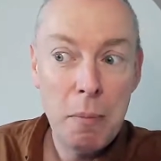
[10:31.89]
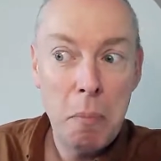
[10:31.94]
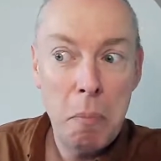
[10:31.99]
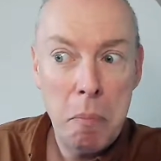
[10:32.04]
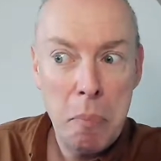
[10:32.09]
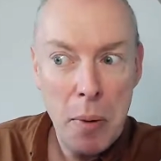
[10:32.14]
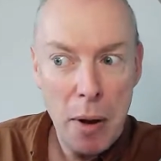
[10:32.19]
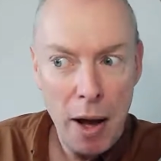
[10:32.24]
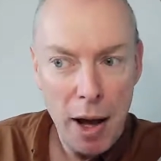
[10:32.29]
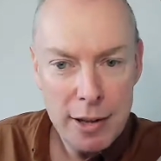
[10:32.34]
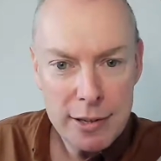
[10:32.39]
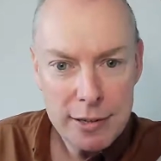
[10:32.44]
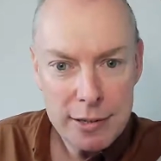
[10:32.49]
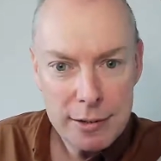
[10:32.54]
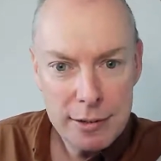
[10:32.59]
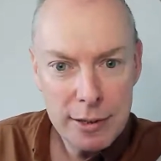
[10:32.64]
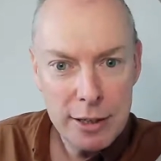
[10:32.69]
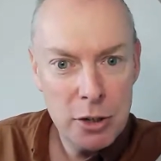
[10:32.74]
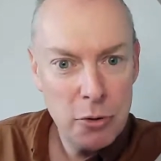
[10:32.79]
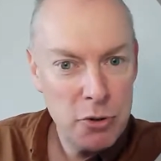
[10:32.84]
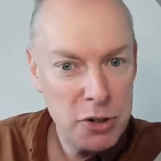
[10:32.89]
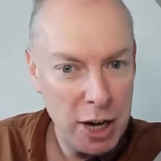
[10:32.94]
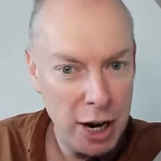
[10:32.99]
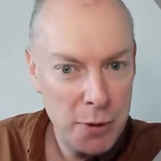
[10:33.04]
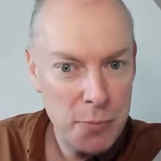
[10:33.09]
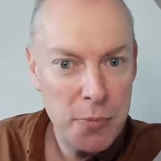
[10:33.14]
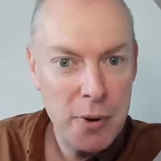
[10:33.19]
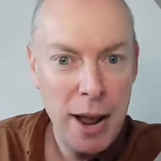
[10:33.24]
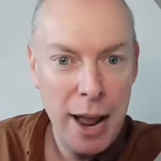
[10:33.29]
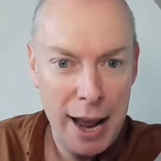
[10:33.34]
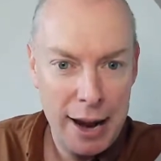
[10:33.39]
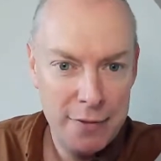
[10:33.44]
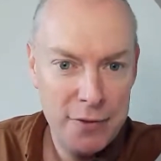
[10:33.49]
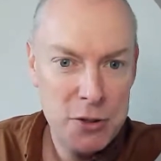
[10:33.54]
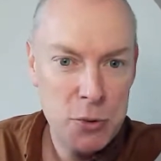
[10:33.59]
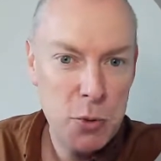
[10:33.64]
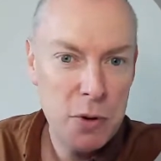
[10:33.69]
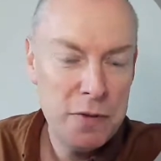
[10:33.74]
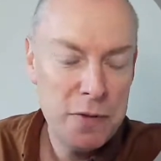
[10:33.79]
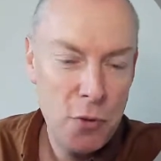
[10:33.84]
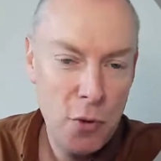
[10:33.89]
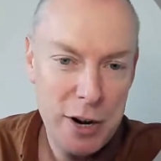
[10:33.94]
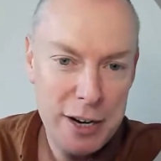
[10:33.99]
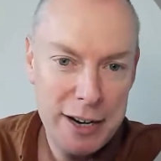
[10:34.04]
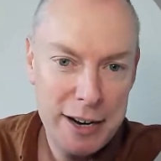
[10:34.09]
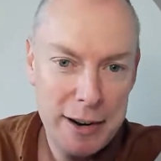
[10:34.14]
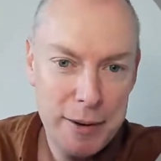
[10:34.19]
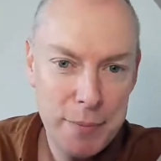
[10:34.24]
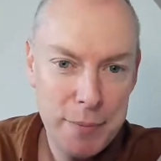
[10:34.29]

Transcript: but you don't have to avoid it.